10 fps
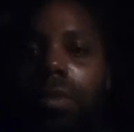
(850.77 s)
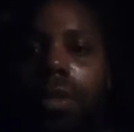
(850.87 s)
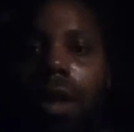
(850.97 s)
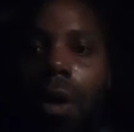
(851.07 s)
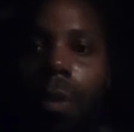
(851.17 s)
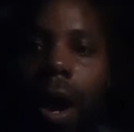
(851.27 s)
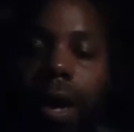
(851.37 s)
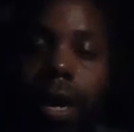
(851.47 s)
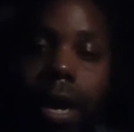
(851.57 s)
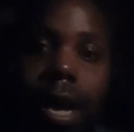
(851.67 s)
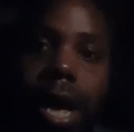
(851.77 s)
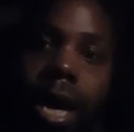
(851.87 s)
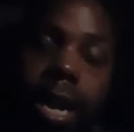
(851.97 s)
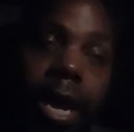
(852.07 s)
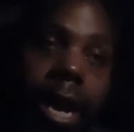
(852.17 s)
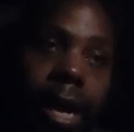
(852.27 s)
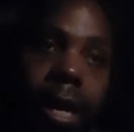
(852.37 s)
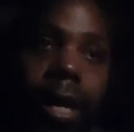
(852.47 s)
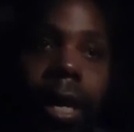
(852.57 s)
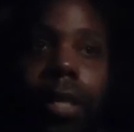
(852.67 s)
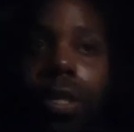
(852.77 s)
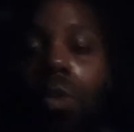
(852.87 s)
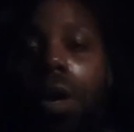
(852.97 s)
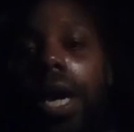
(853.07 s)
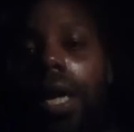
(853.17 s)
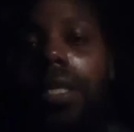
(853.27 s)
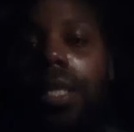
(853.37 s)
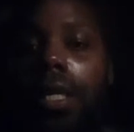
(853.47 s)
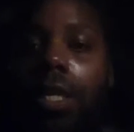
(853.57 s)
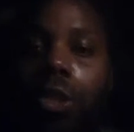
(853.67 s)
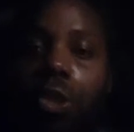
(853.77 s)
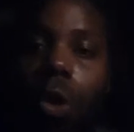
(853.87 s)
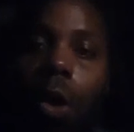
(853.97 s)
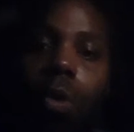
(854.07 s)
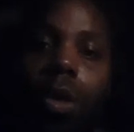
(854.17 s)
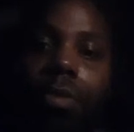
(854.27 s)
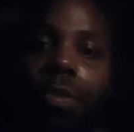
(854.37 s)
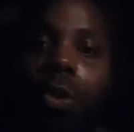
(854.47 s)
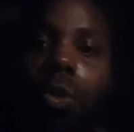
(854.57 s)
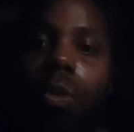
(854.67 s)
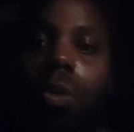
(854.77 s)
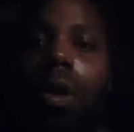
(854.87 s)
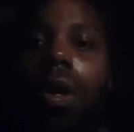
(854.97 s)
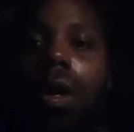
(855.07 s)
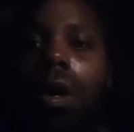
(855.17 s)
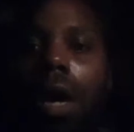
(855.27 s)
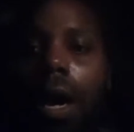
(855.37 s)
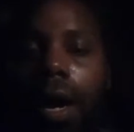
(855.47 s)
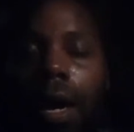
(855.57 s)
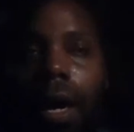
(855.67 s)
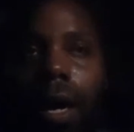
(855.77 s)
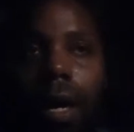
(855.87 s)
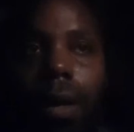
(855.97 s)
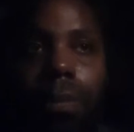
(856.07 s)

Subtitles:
All right. And it is the one that is in control of you. Uh,